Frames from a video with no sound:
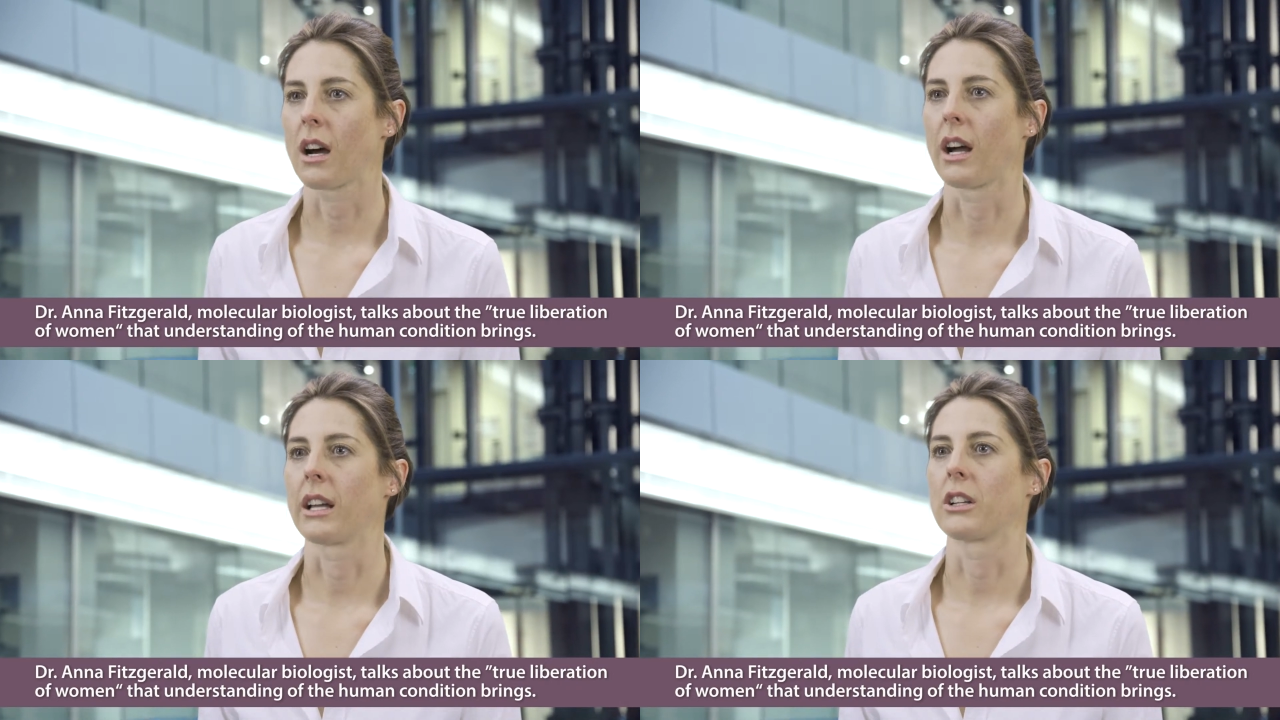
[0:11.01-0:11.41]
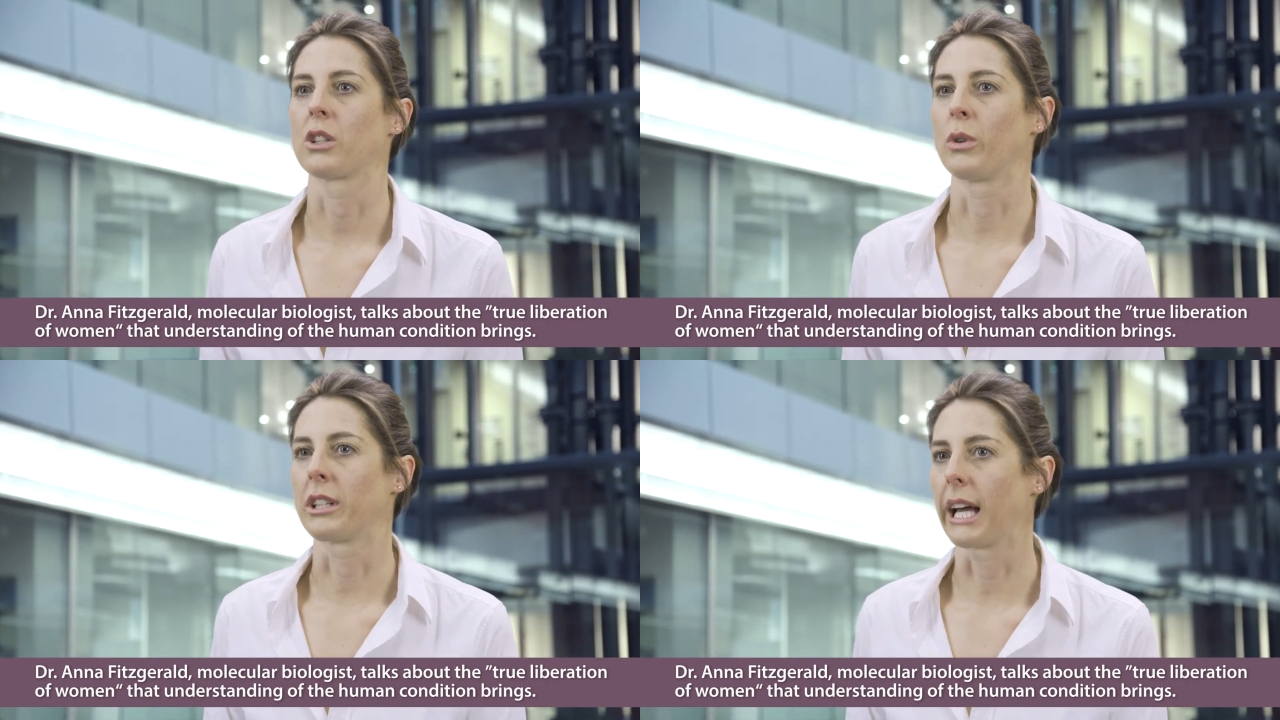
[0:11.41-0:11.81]
I
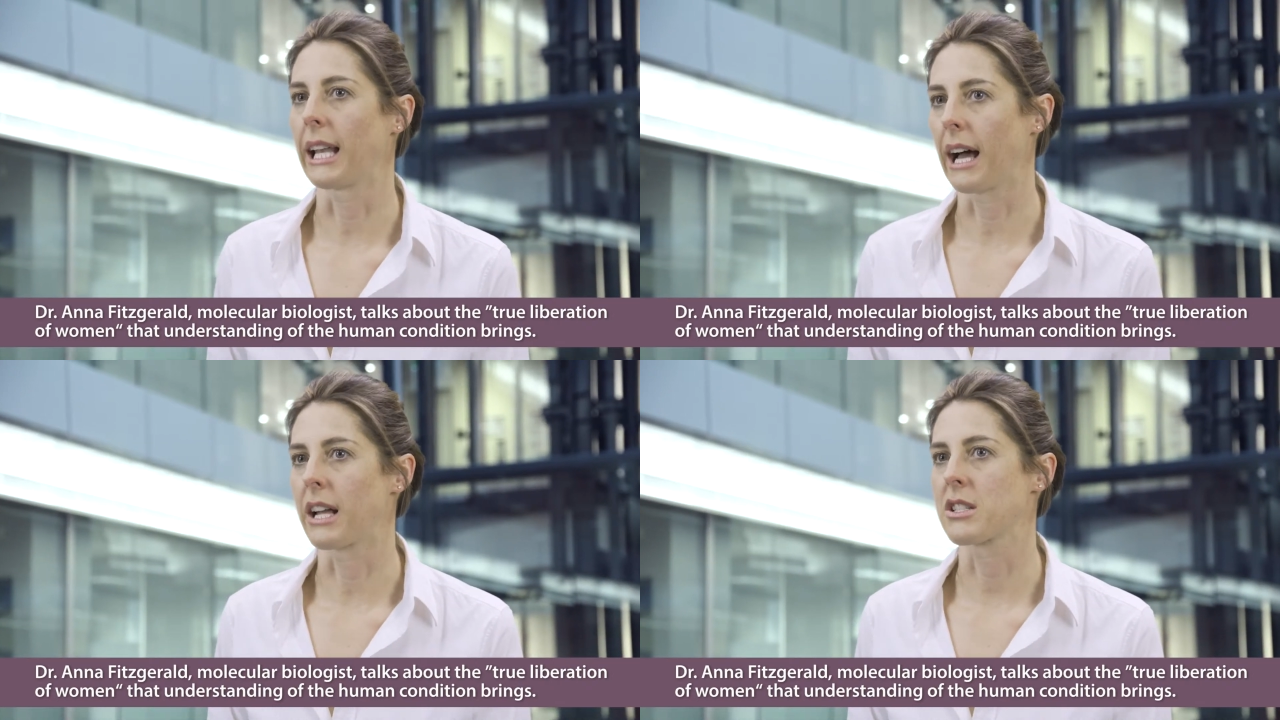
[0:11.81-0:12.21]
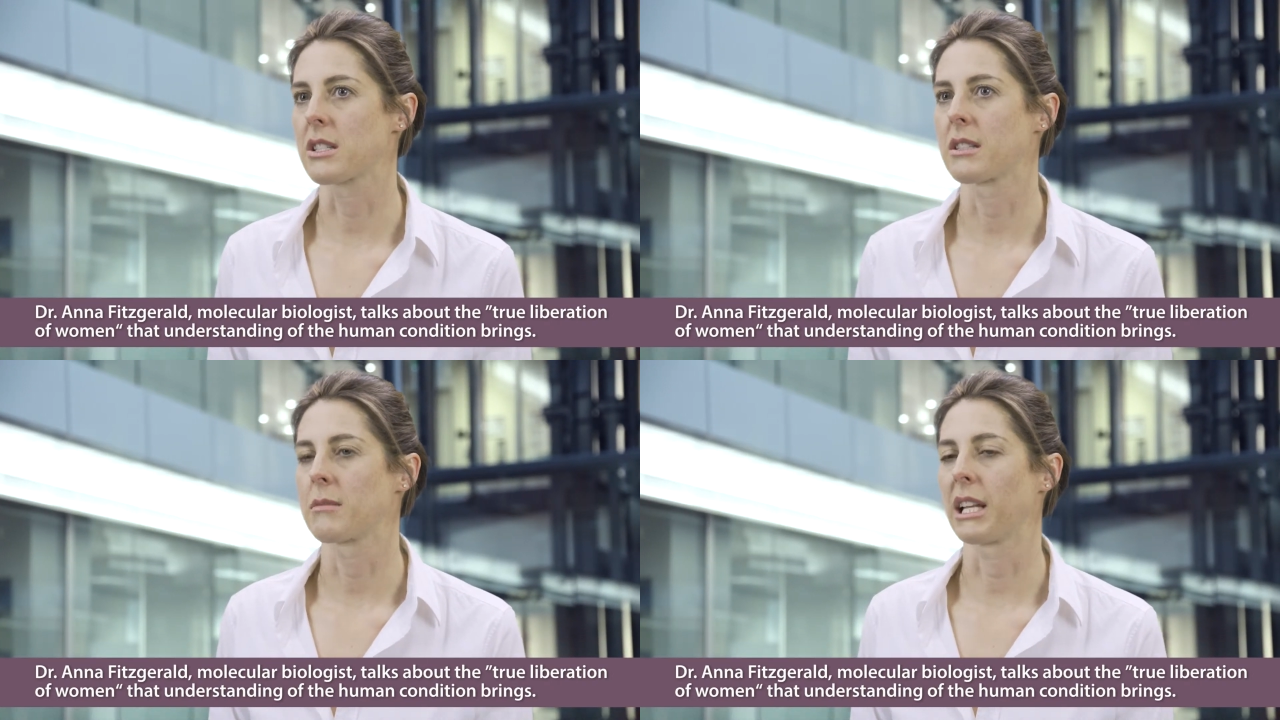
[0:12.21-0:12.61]
coordinate
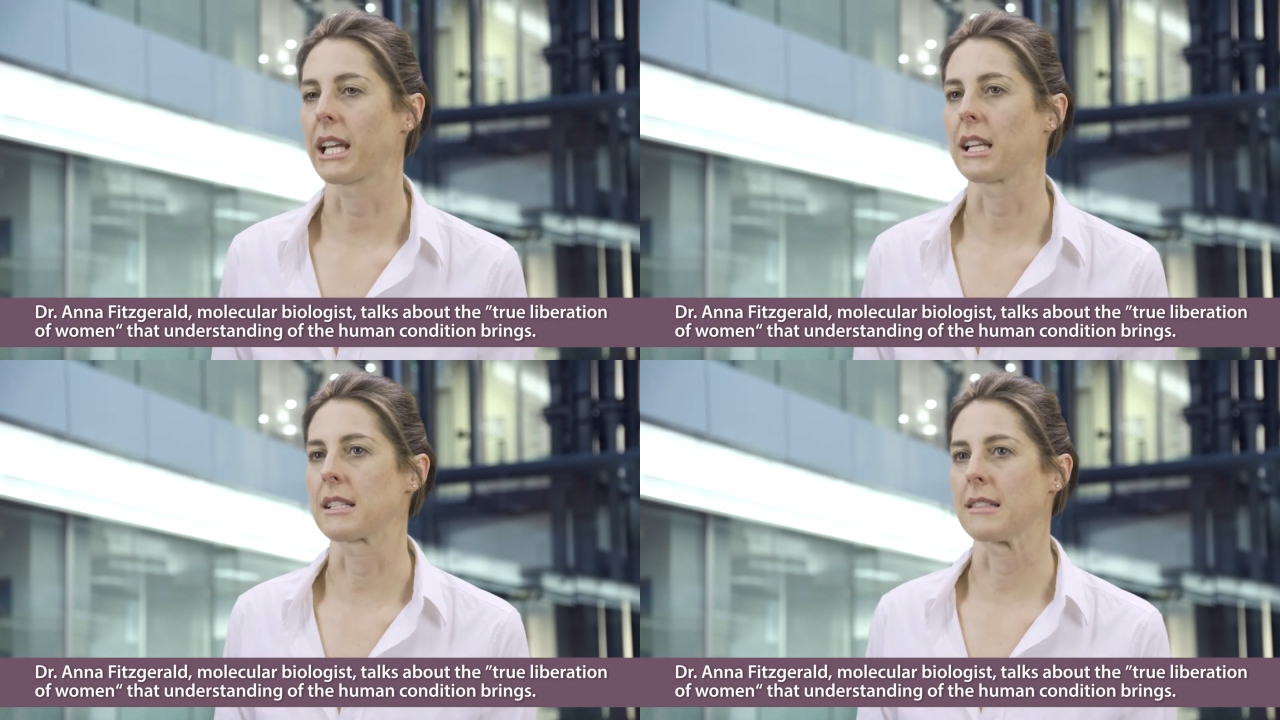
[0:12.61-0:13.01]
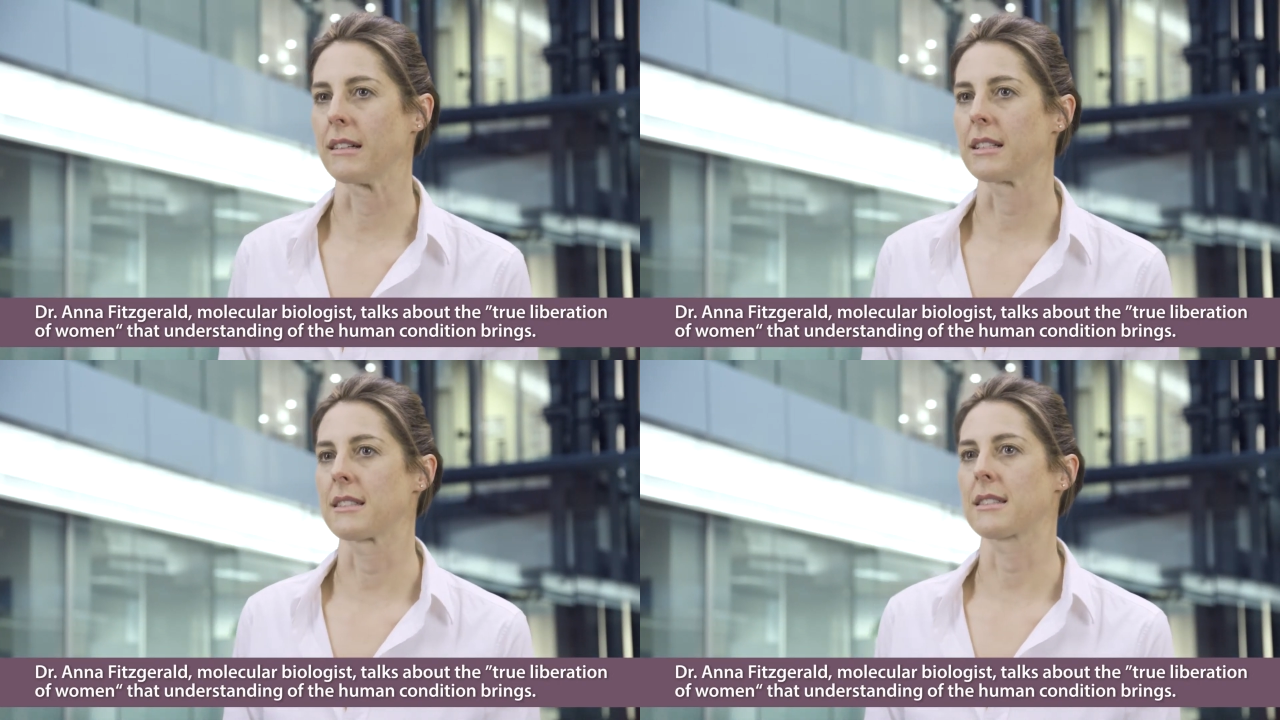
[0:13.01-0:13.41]
large molecular
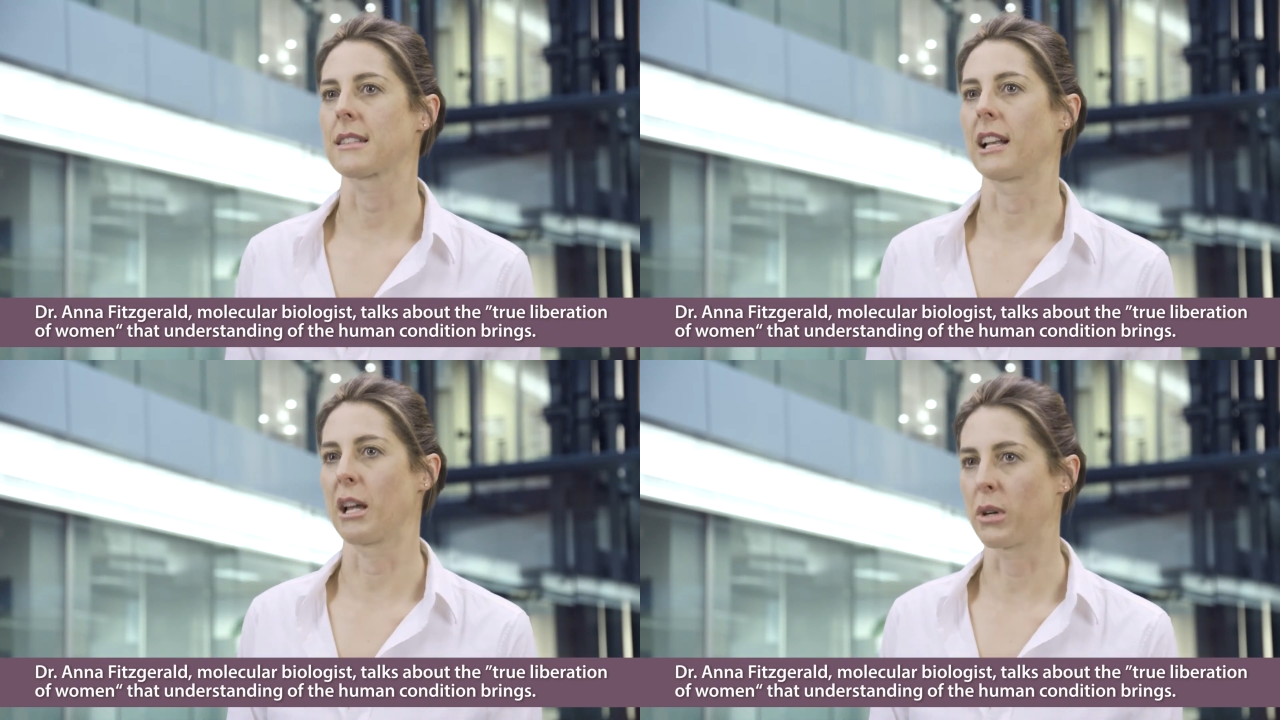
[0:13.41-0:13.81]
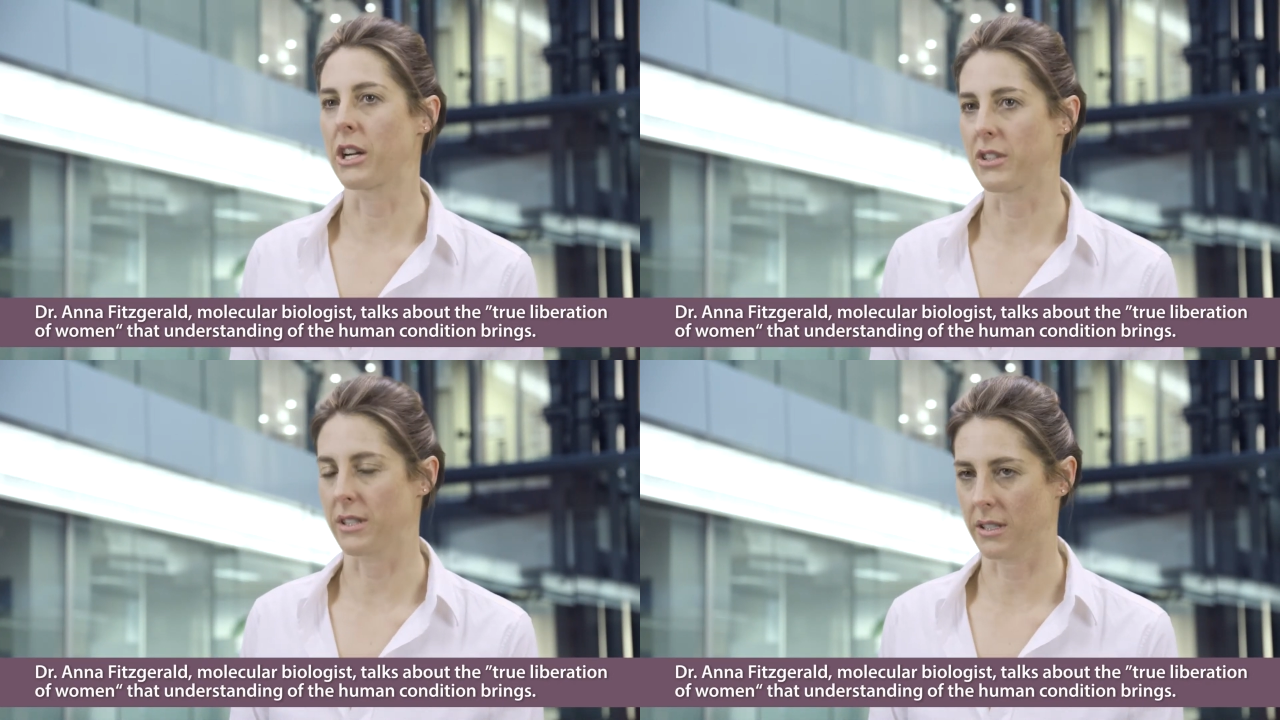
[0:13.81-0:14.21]
science
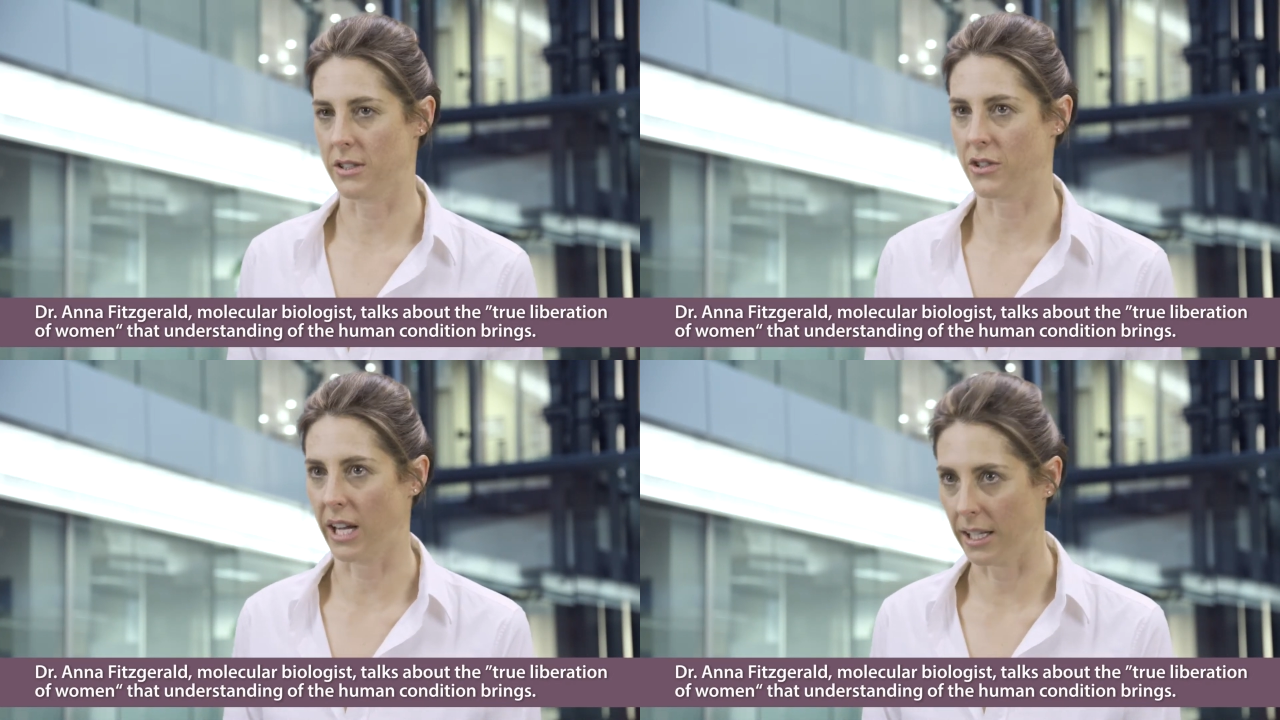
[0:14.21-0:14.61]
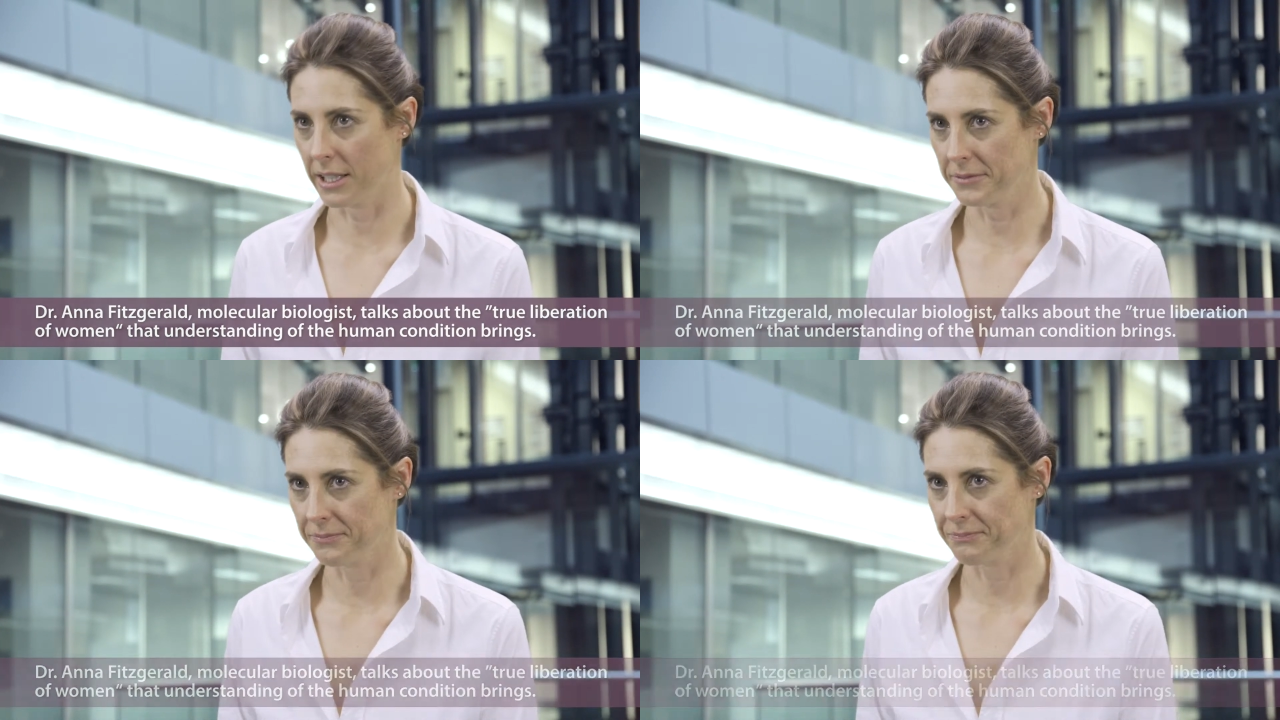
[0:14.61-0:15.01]
collaborations in Australia.